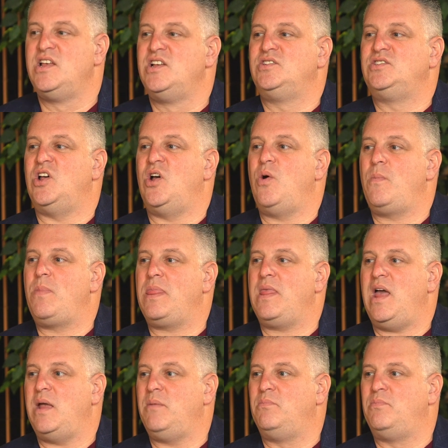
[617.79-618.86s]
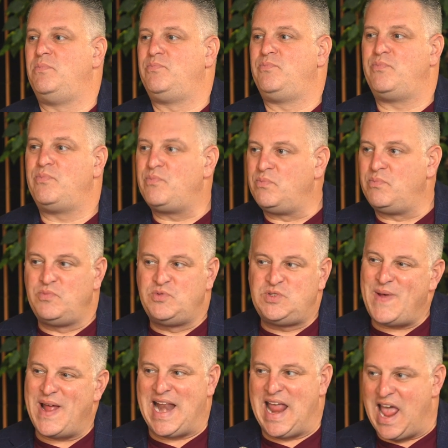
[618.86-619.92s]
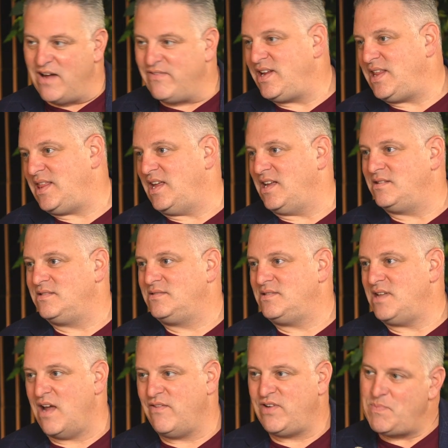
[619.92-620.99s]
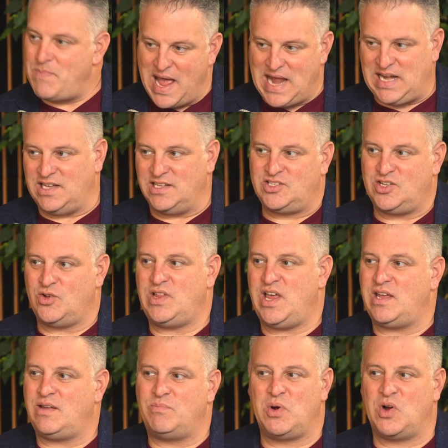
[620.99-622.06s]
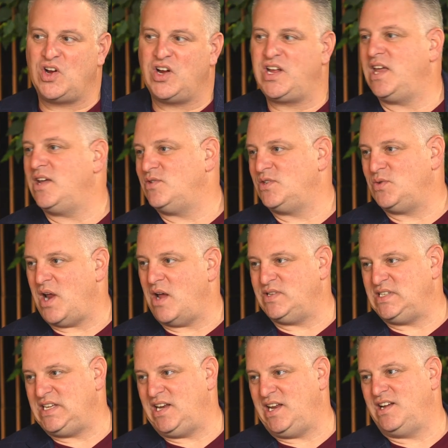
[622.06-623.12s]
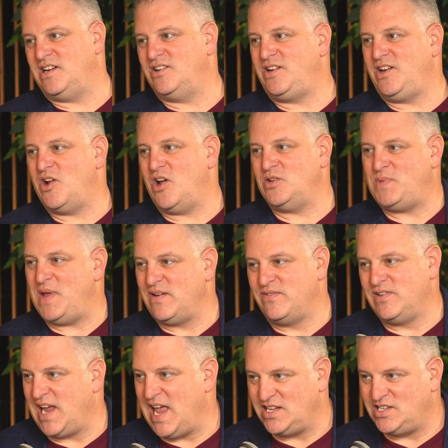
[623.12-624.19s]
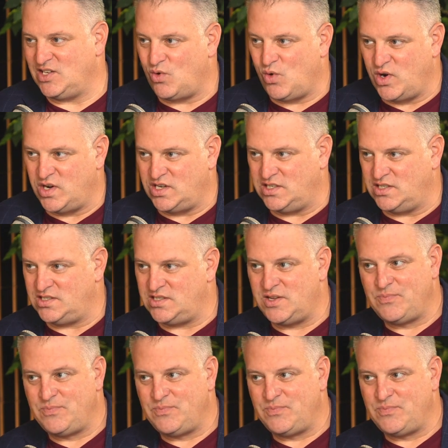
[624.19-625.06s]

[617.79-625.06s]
So I spent everything, every penny. So like Burger King was what I was eating, or, I was paying for gas and quarters.